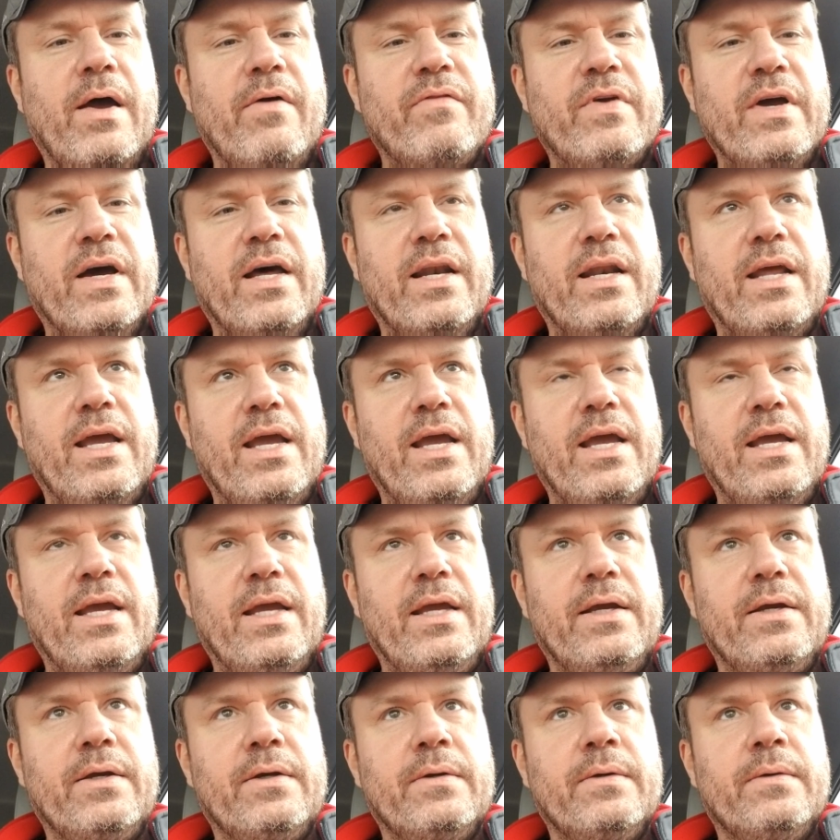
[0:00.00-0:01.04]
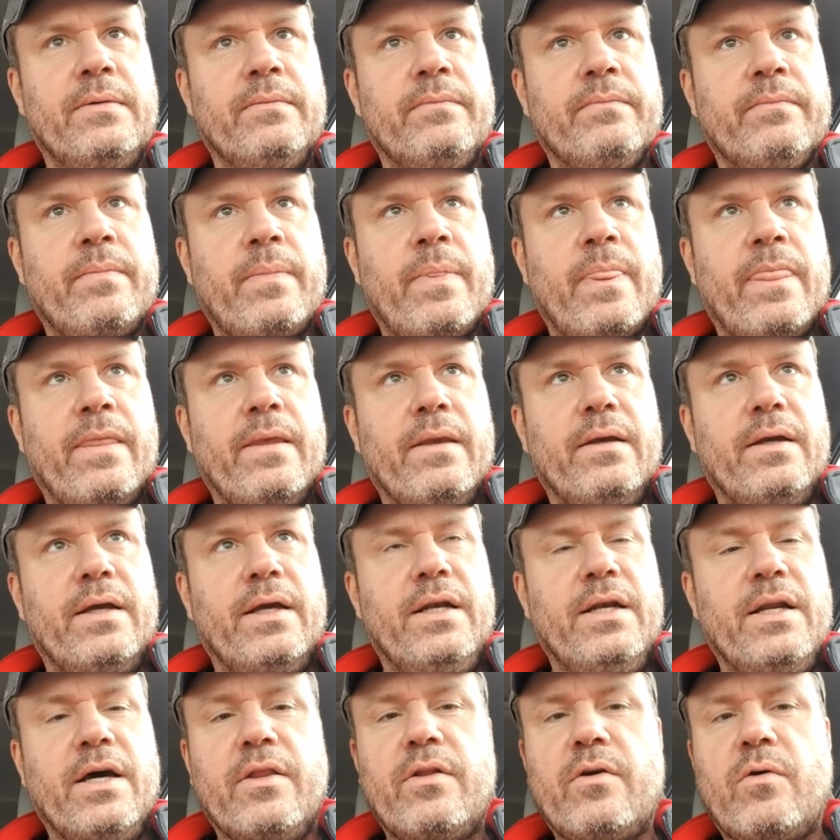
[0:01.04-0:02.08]
got
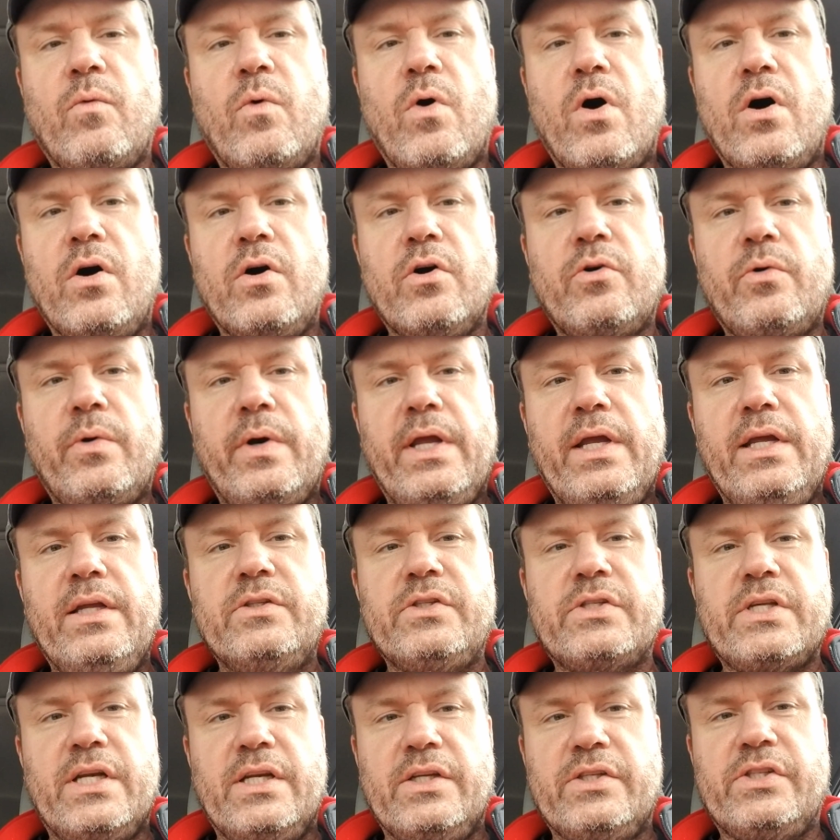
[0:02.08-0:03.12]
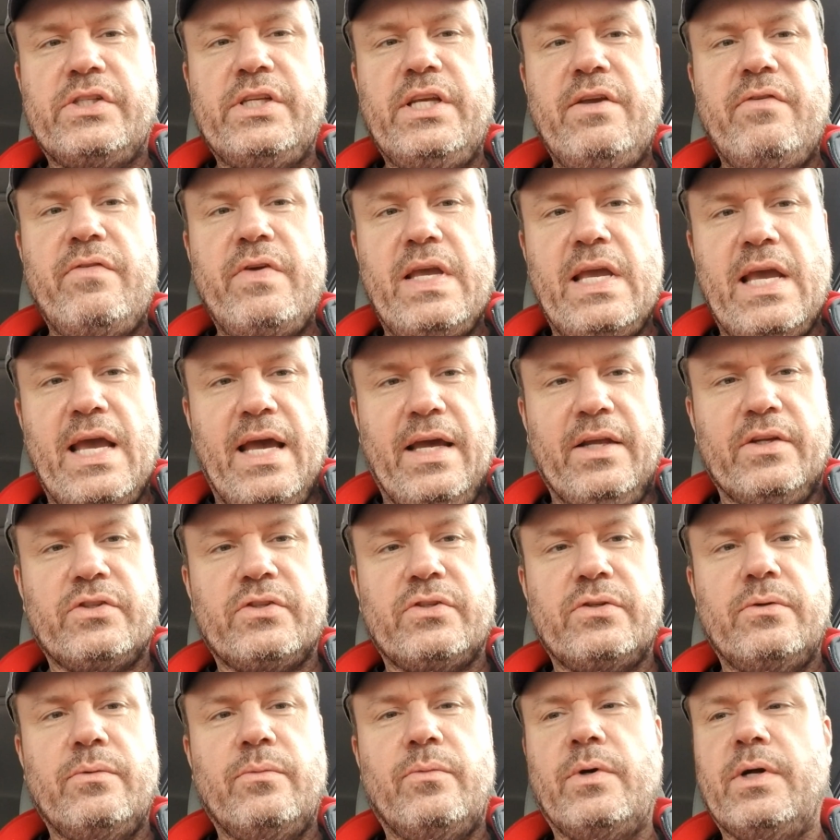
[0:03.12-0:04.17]
another Walgreens and a
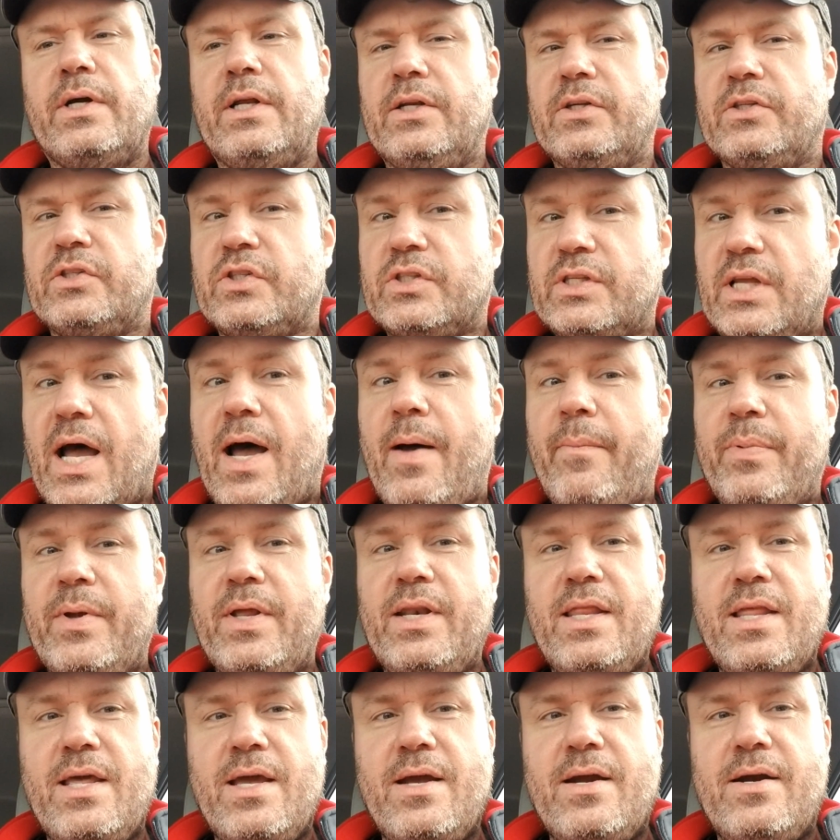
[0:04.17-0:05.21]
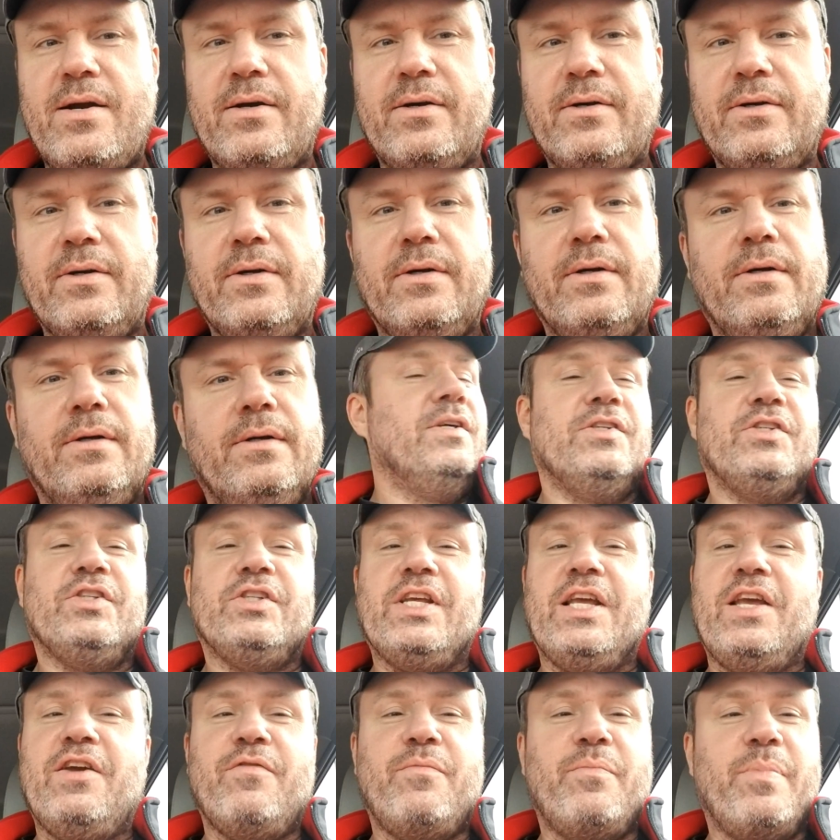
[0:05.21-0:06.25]
CVS. We're going to stop in there,
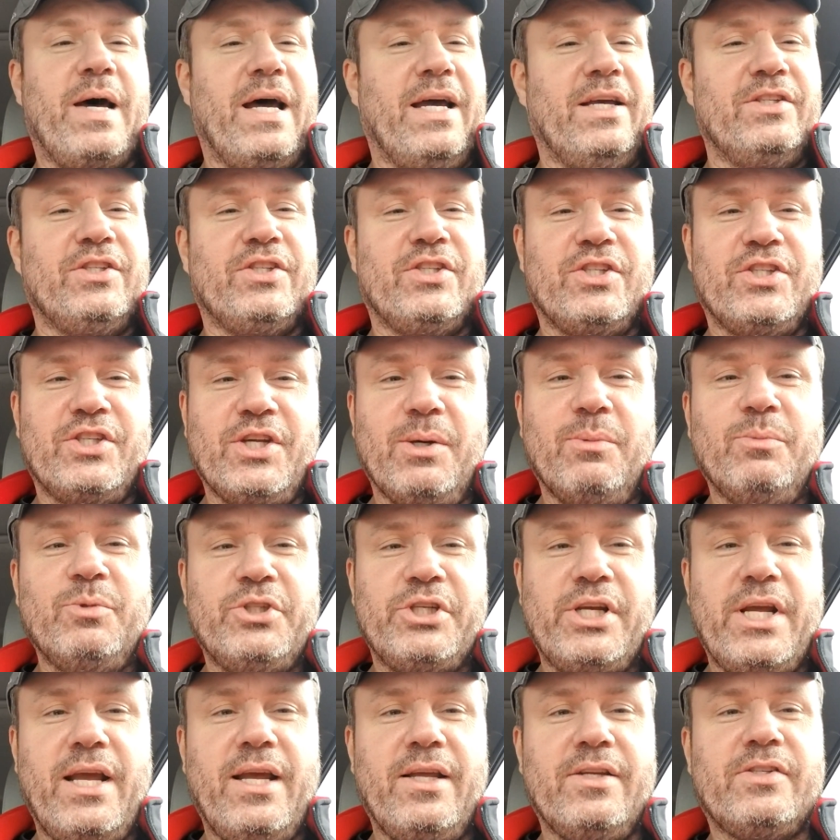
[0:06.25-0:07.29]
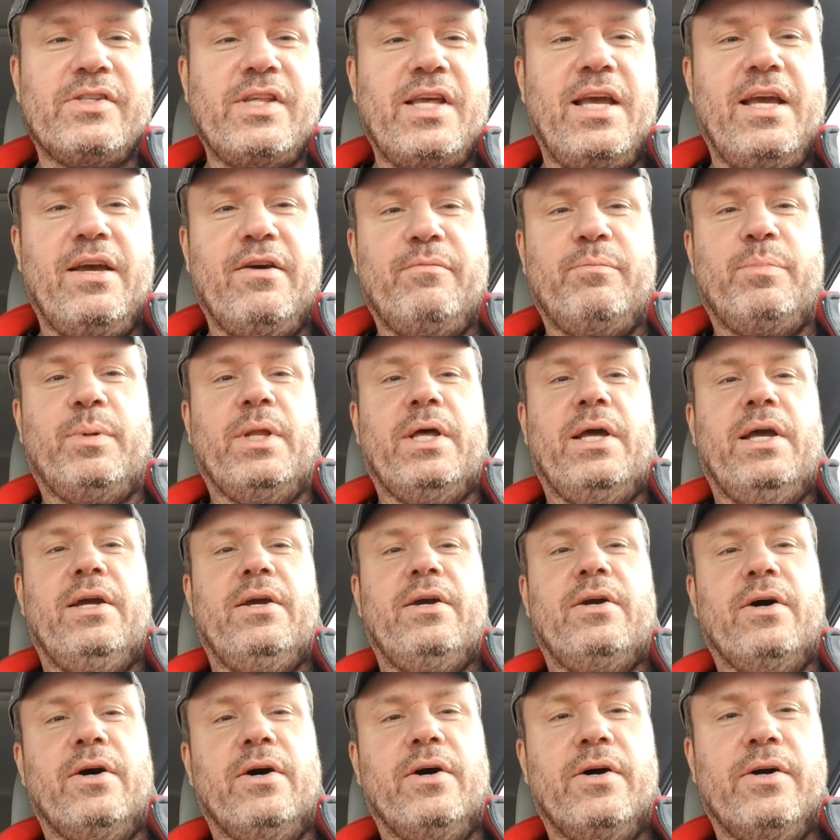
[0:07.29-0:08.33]
see if by some chance they have playing
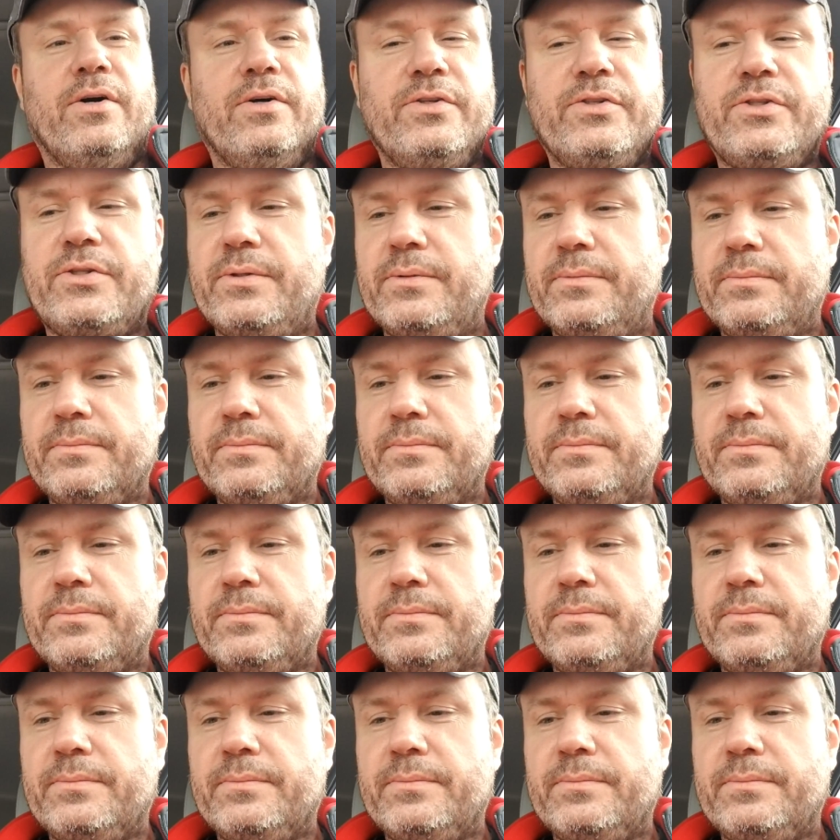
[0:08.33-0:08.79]
cards,